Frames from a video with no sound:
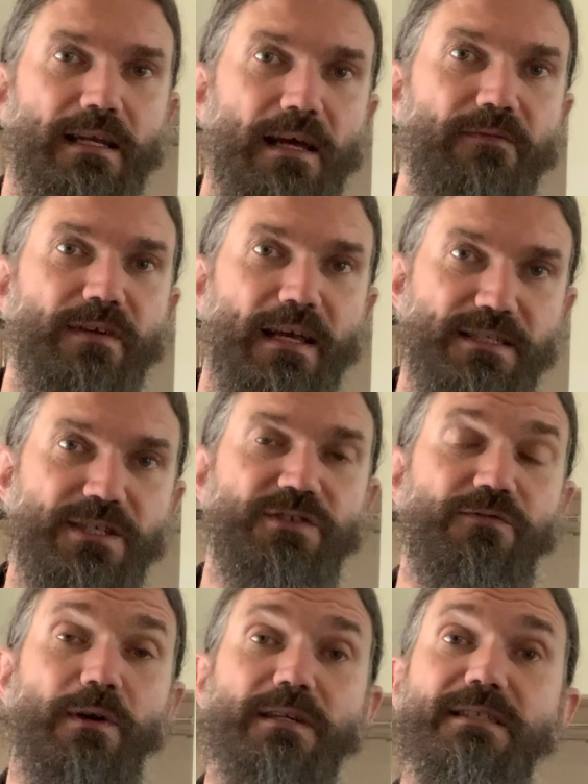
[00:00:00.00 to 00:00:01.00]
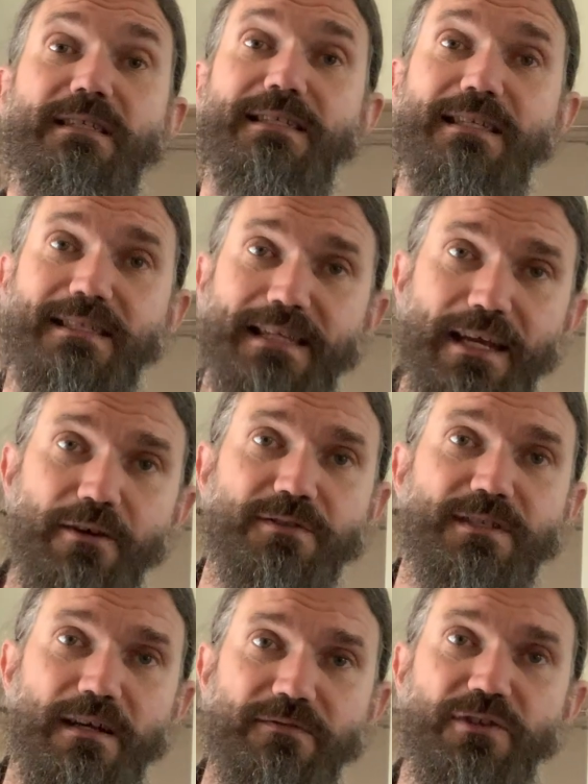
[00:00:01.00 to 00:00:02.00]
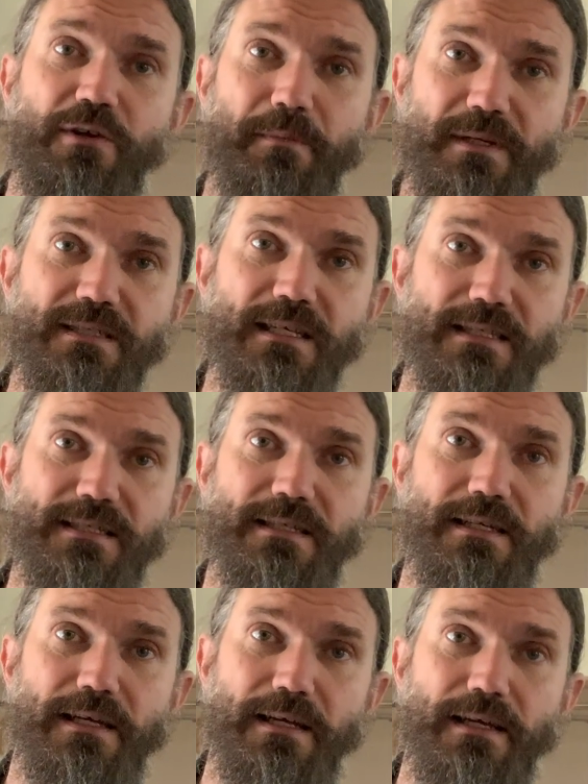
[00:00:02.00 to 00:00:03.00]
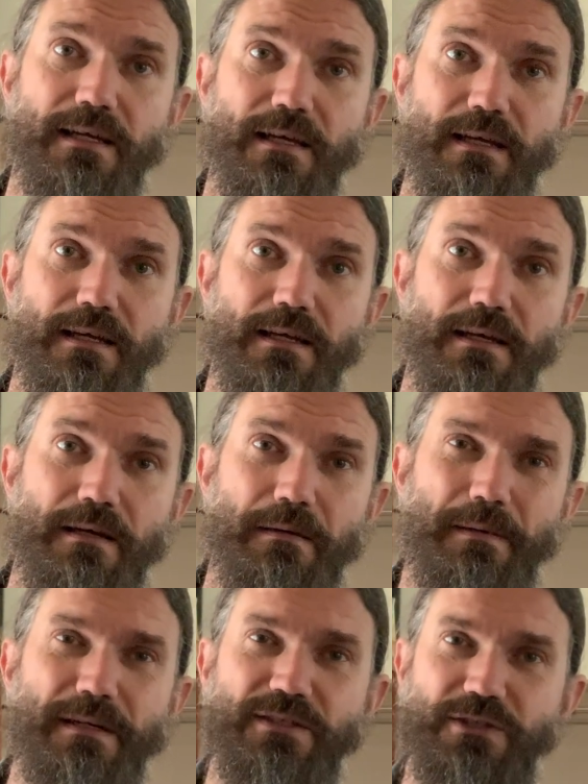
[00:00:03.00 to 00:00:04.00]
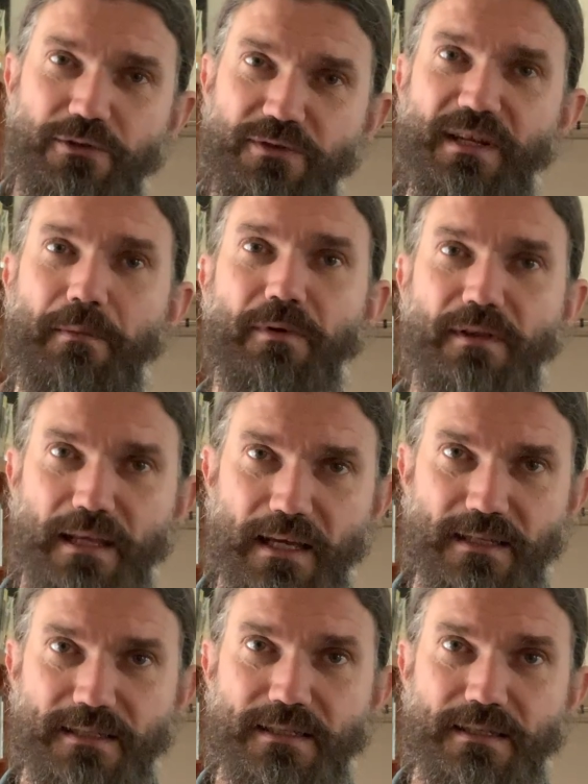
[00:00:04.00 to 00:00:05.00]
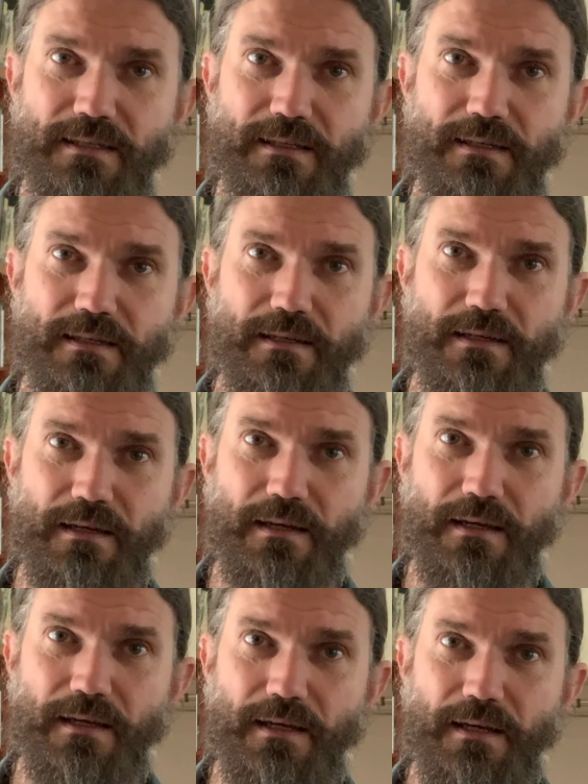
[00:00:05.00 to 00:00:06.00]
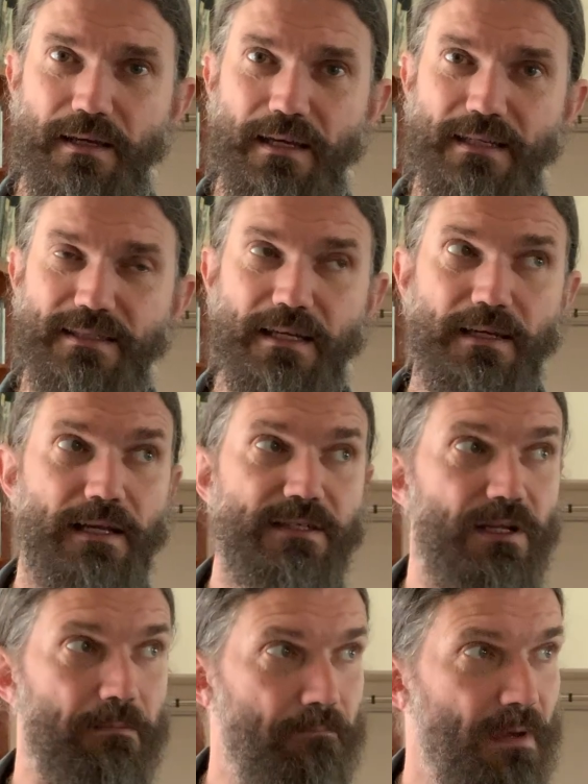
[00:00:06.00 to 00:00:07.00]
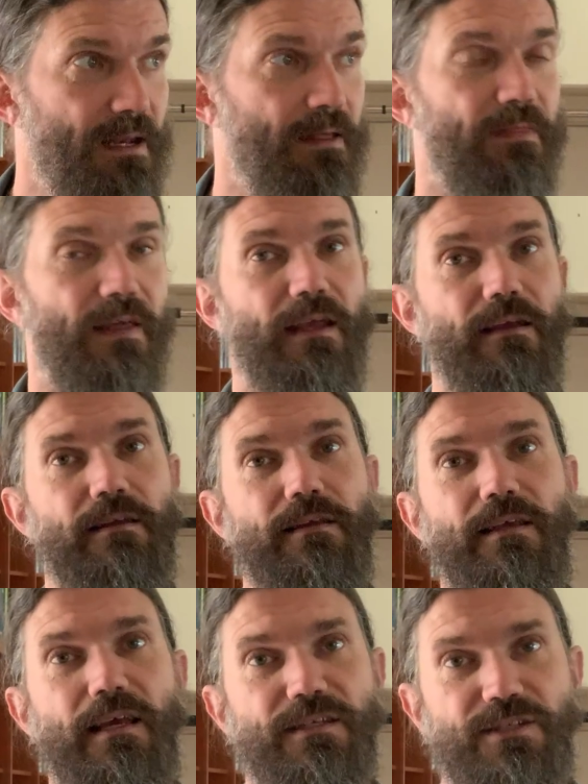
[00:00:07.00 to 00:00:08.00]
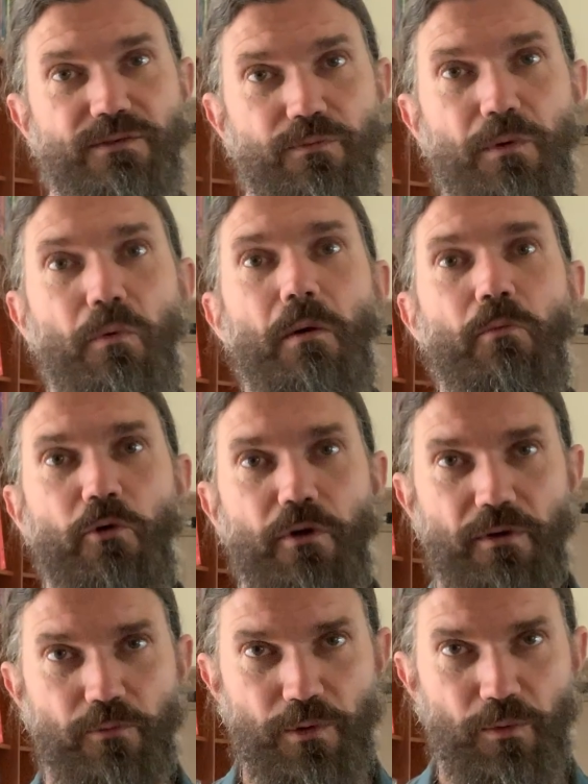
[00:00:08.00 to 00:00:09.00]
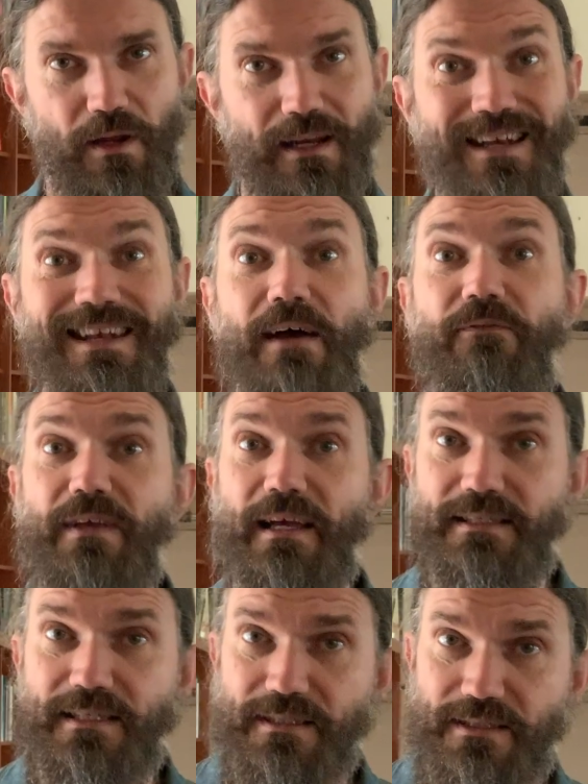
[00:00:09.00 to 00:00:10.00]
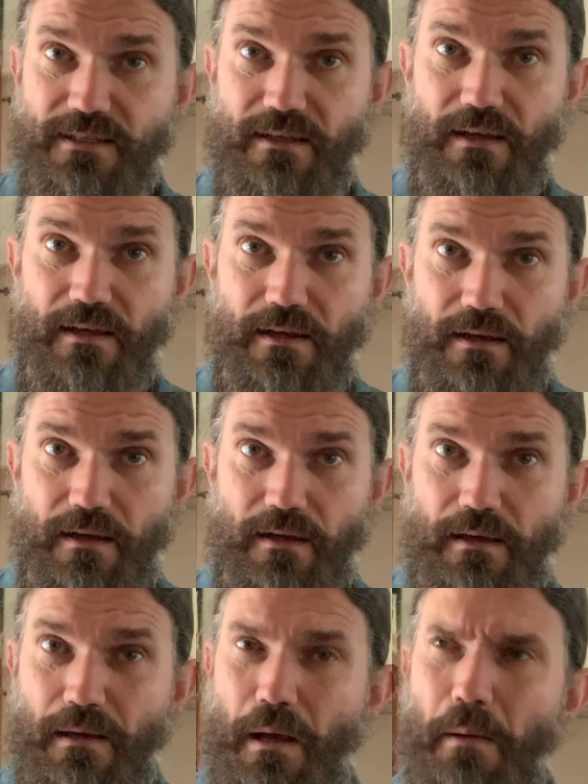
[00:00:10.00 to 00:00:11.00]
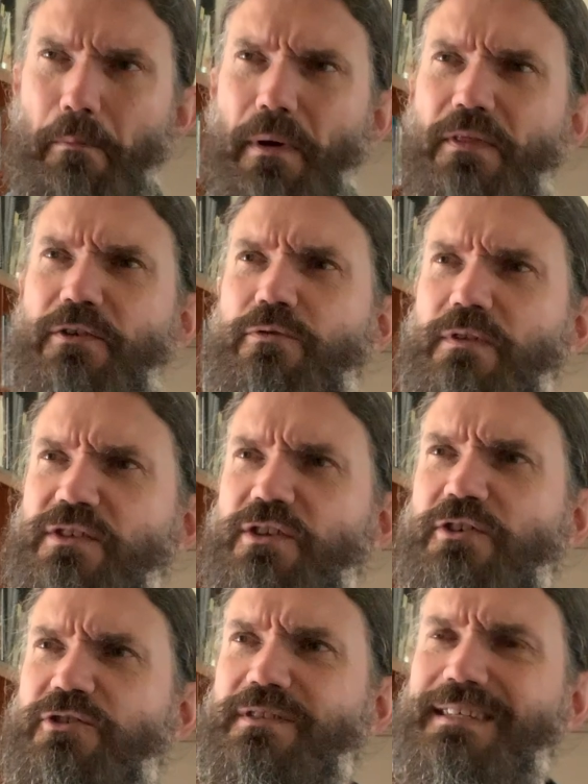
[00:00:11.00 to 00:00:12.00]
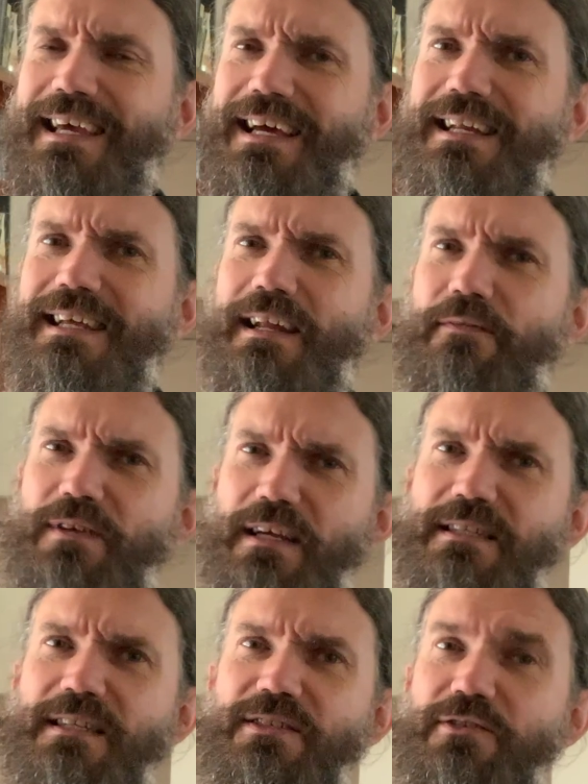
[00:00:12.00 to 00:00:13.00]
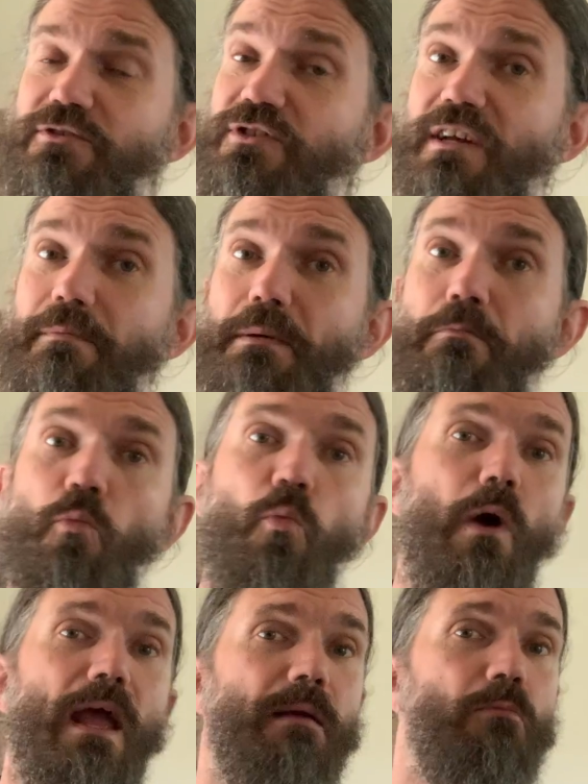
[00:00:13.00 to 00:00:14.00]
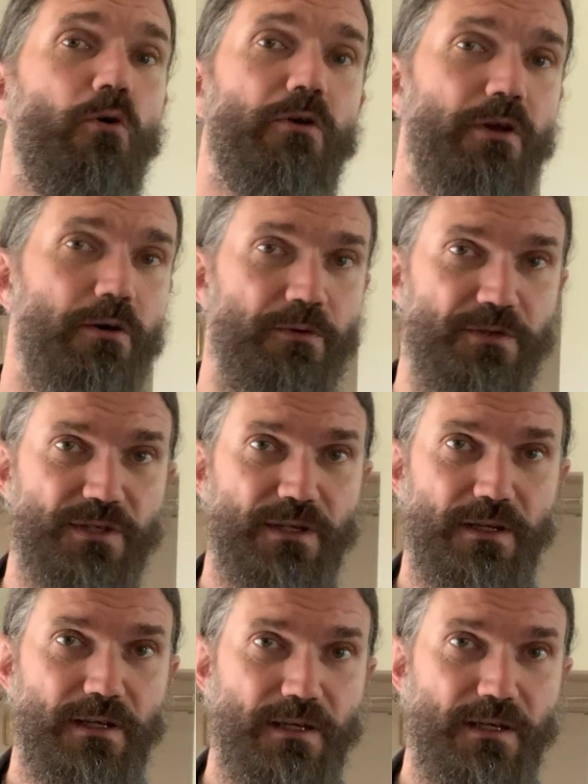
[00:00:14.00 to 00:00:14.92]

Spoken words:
enough yeses for us to sustain ourselves in our business. But it's two separate things. As a meta thing, yes, we want enough yeses. But the truth is also, to get enough yeses, there's going to be way more no's.